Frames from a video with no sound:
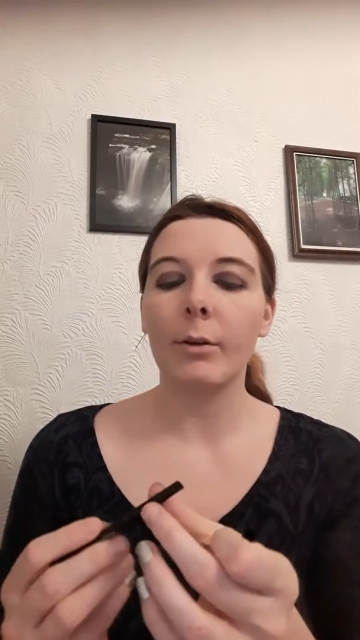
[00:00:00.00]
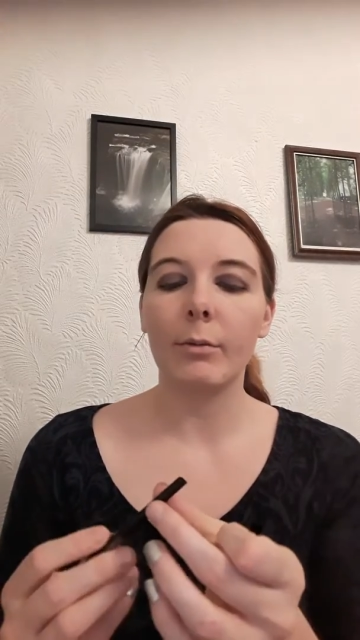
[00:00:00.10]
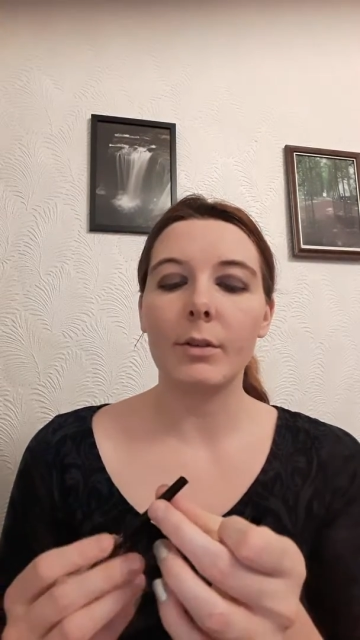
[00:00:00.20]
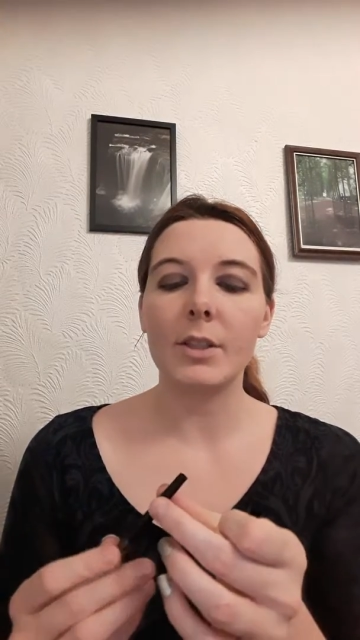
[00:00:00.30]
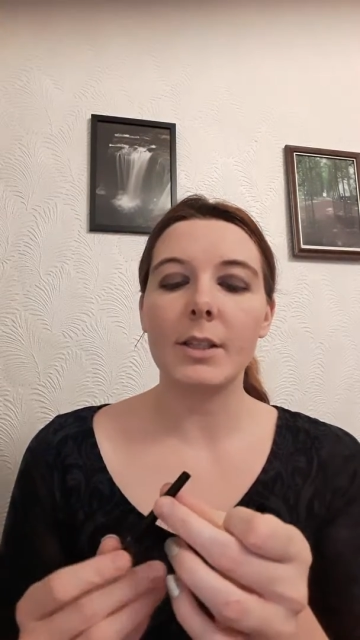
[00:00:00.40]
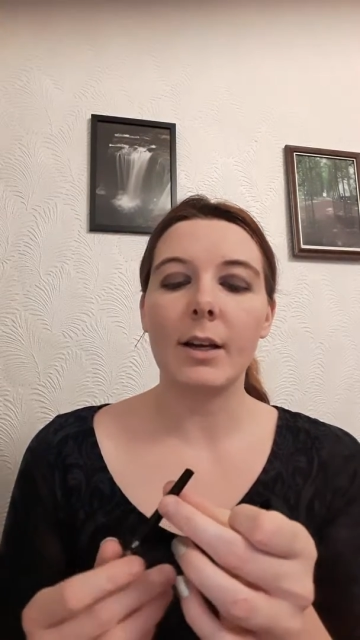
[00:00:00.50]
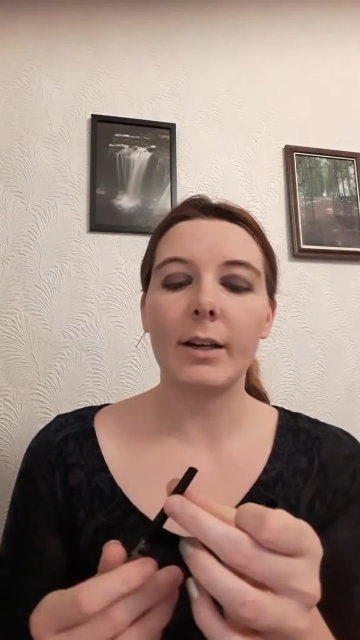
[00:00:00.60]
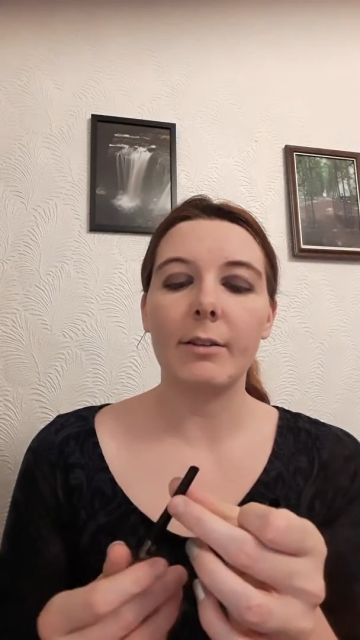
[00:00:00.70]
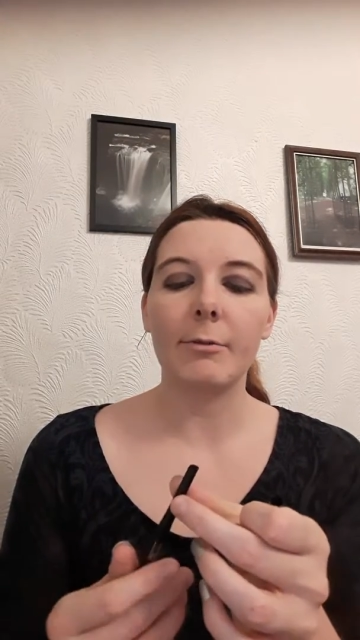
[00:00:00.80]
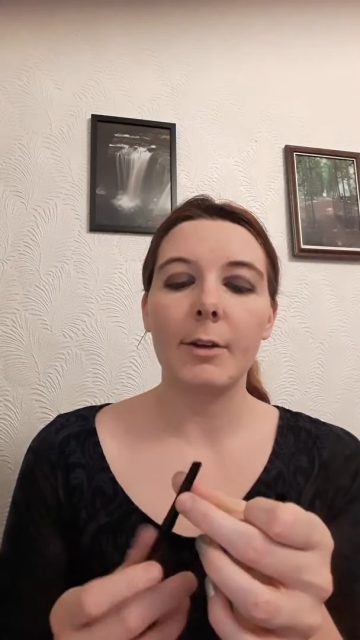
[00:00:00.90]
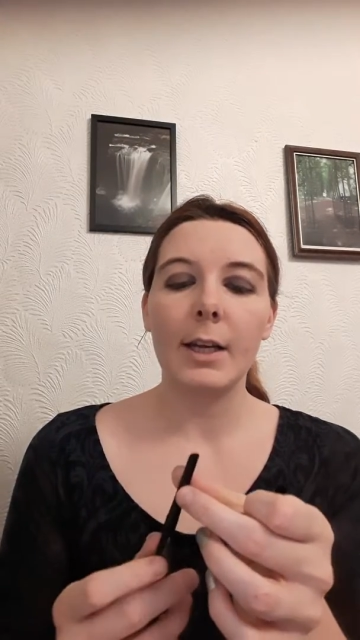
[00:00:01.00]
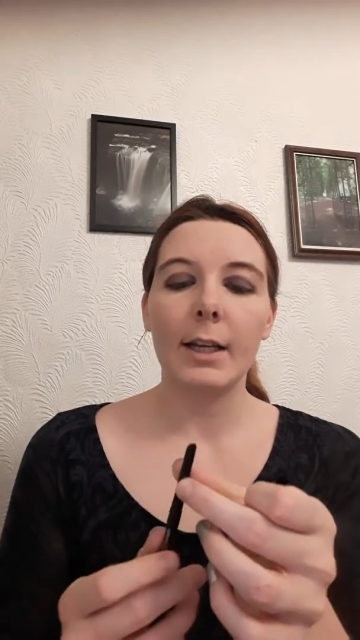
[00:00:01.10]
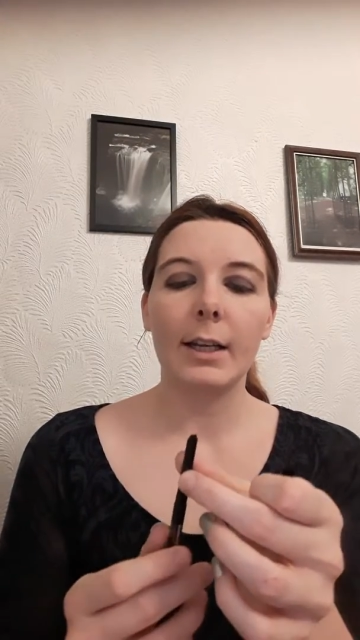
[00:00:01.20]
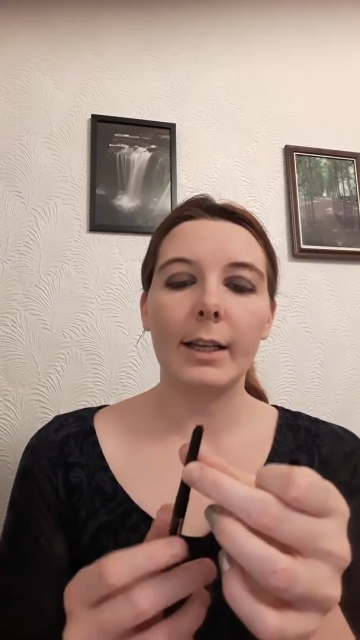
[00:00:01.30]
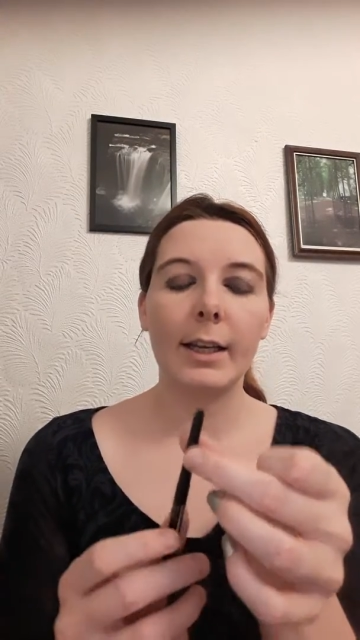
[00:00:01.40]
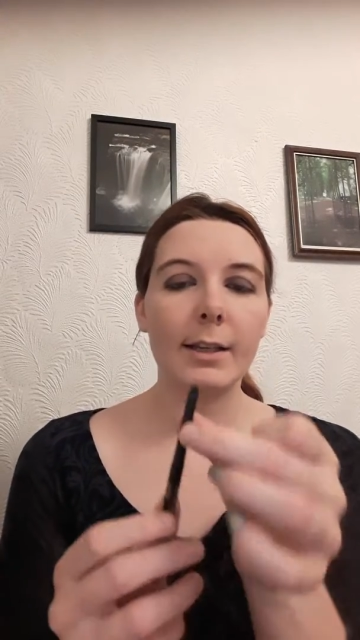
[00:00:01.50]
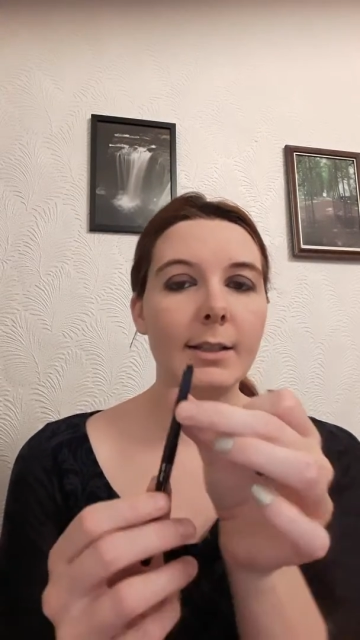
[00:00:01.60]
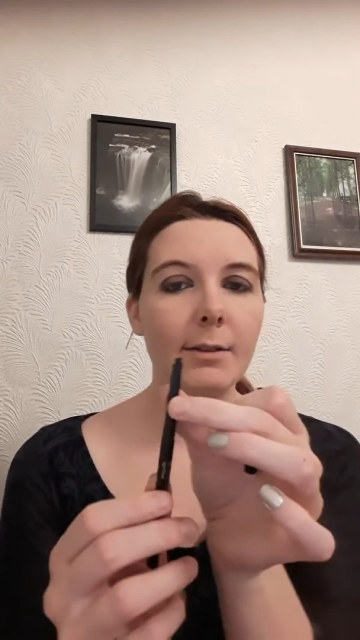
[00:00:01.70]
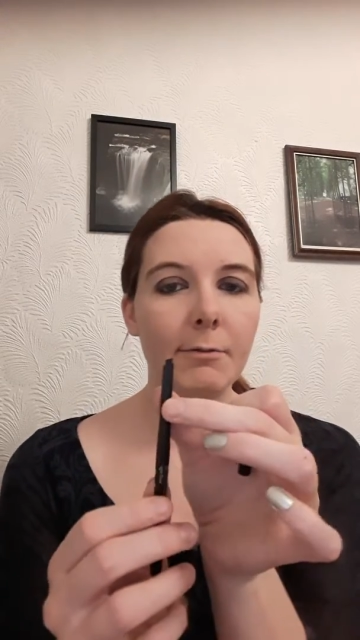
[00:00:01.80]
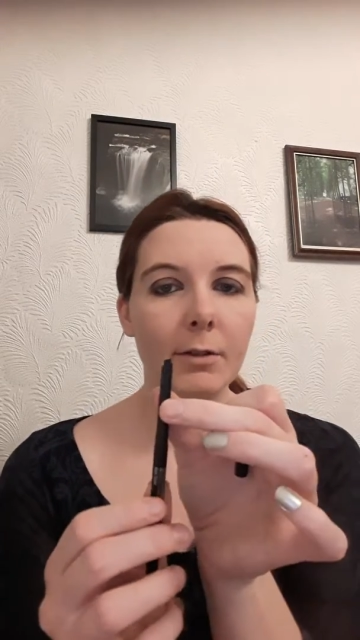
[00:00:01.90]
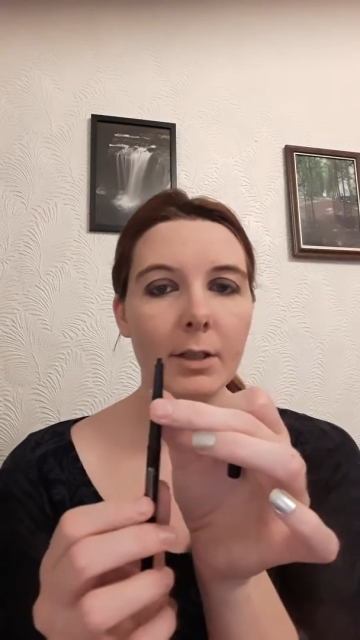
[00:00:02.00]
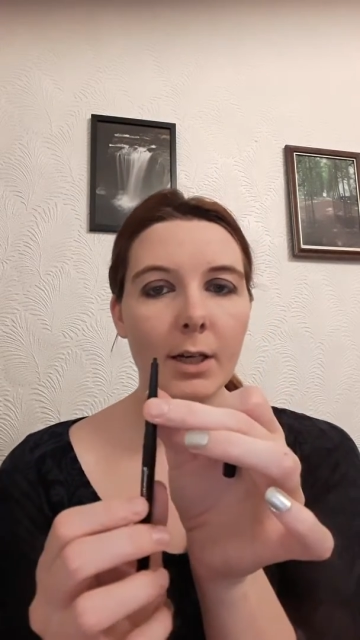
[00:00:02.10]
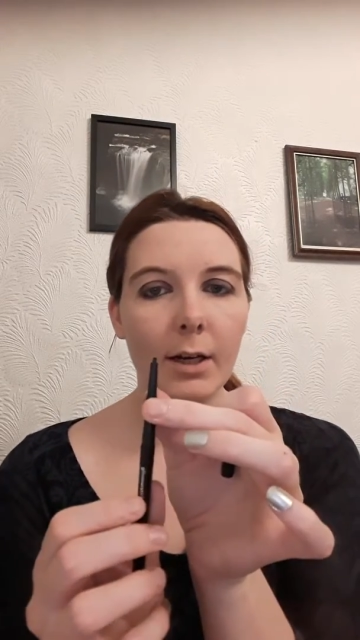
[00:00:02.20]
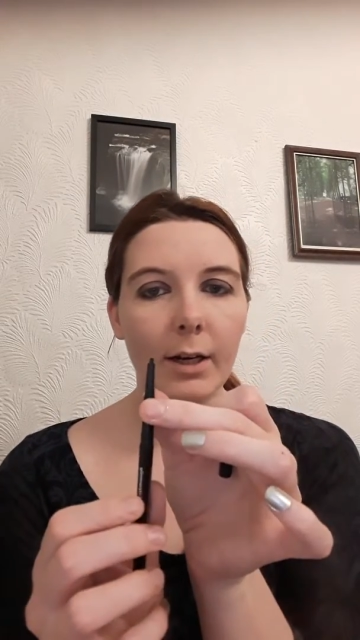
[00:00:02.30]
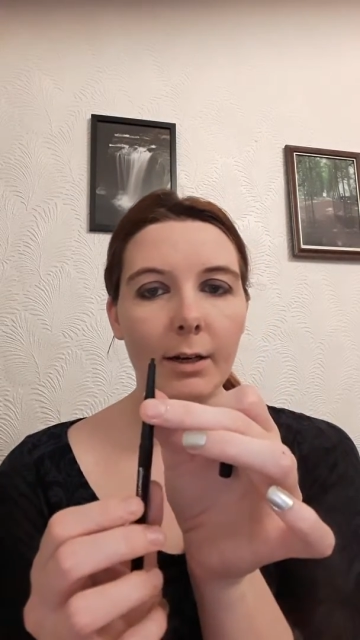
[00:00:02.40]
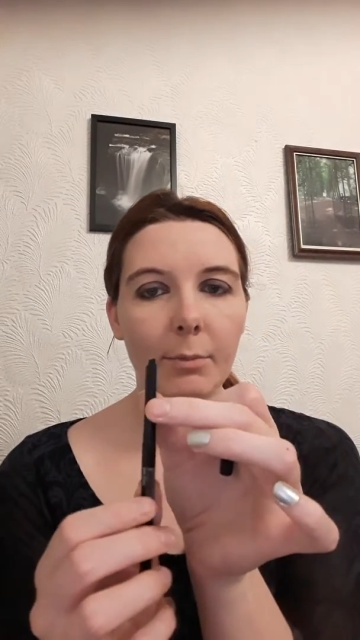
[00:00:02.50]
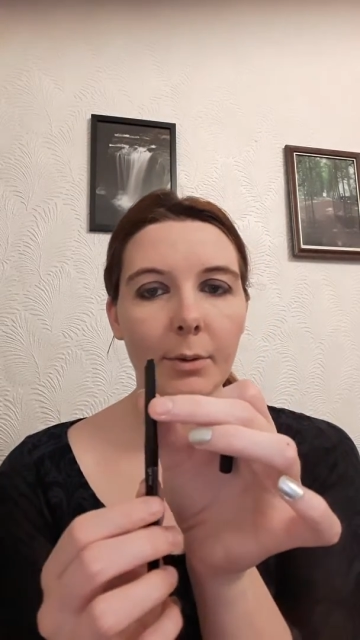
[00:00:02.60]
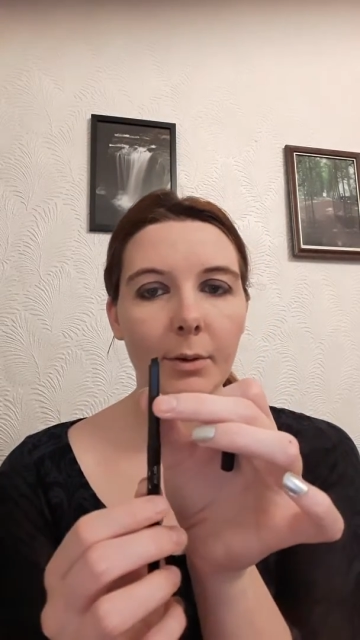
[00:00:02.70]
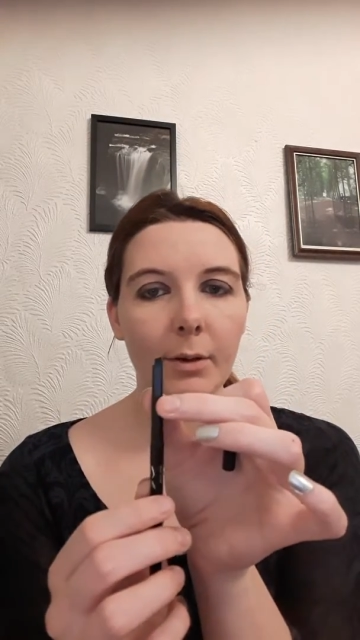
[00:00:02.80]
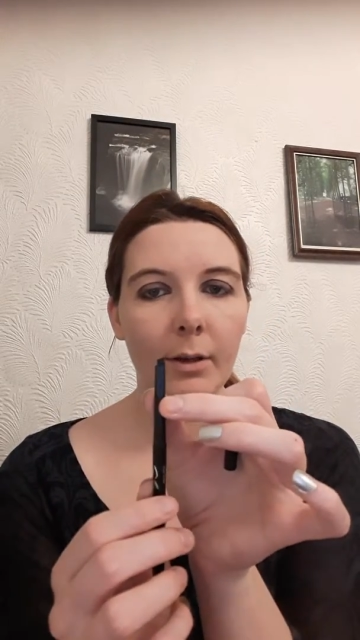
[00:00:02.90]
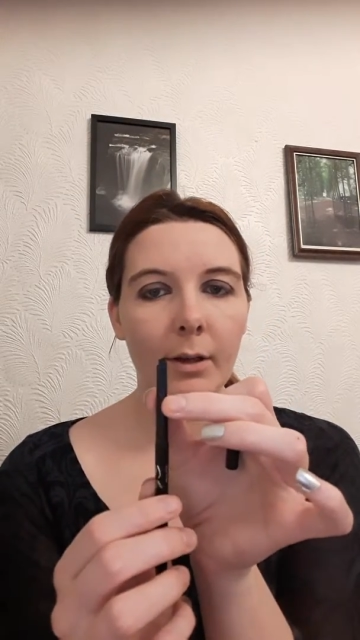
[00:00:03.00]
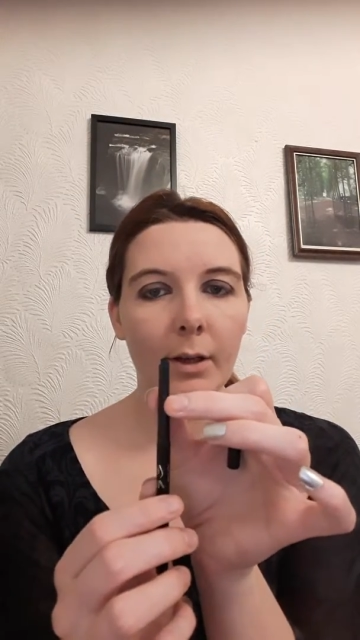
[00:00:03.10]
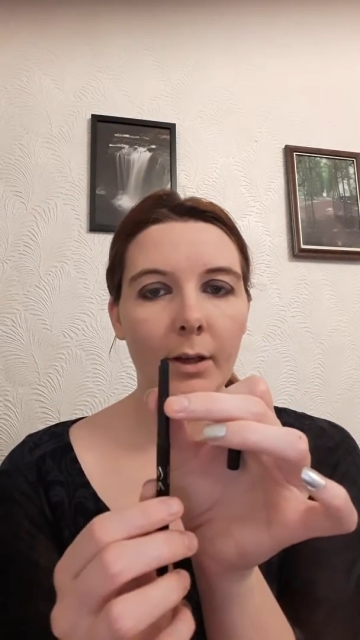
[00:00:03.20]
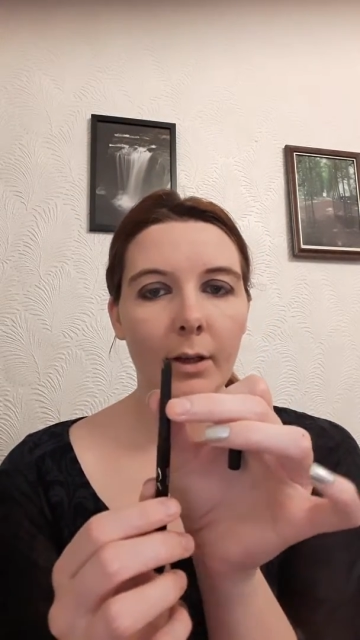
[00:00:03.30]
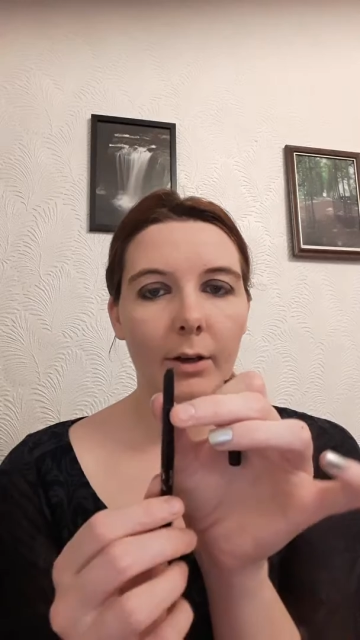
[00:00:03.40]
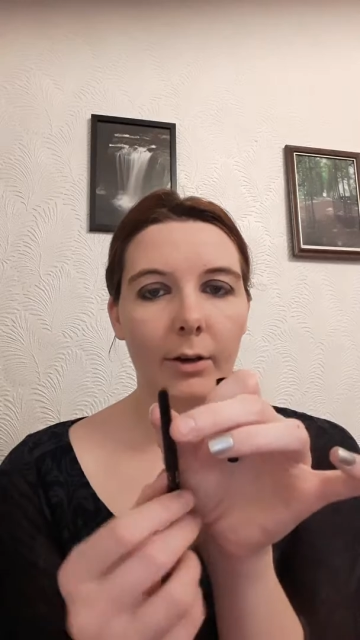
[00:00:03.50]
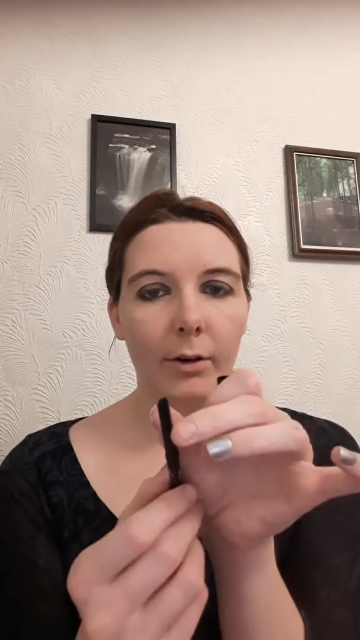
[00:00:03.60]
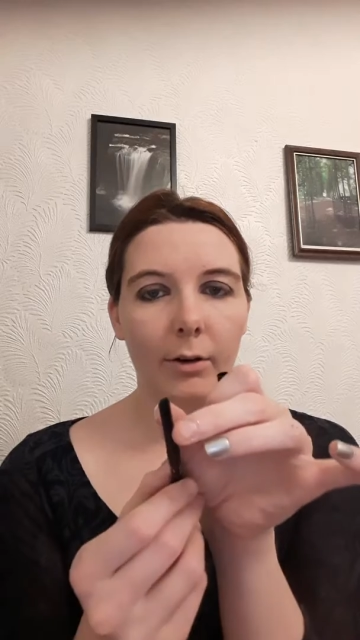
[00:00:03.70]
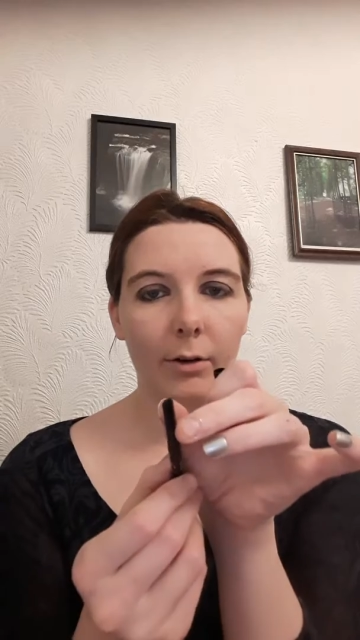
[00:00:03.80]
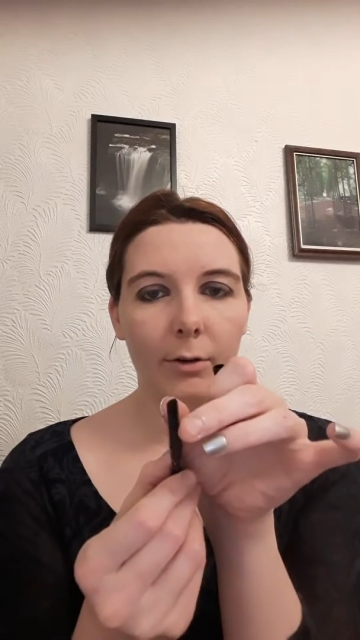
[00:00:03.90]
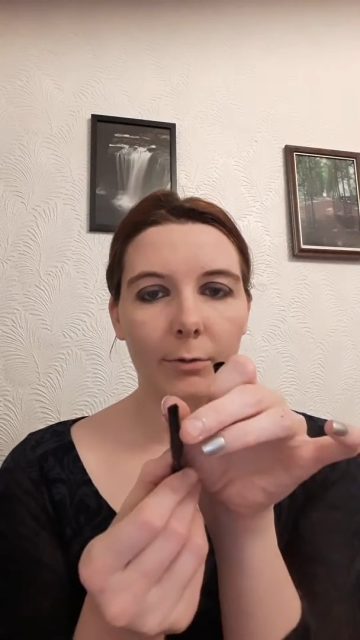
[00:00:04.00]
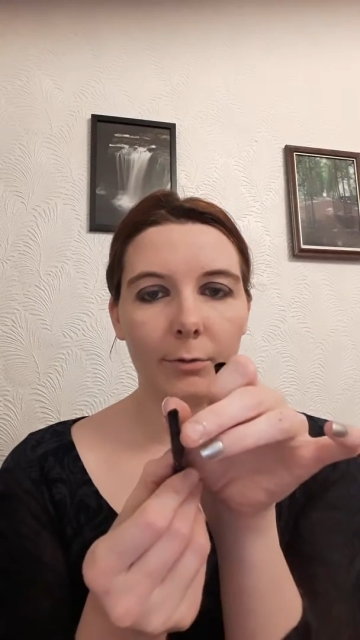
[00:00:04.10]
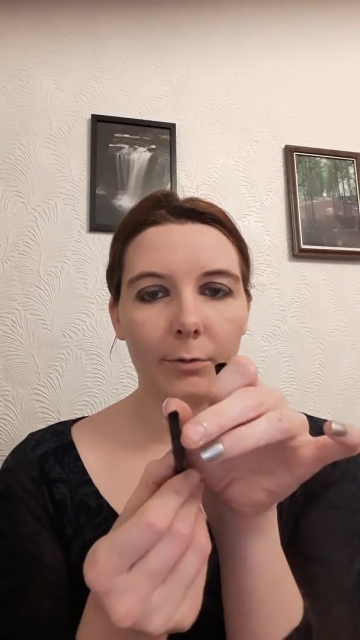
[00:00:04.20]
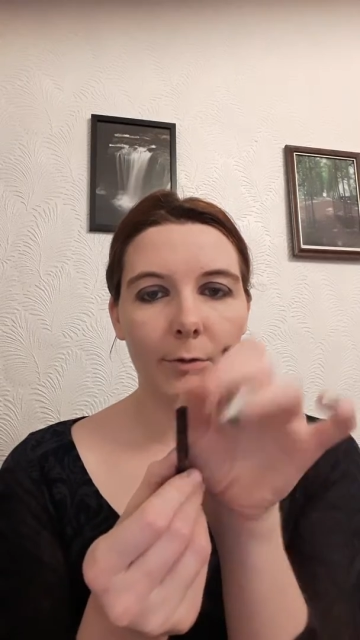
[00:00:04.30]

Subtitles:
which is kind of like a different type of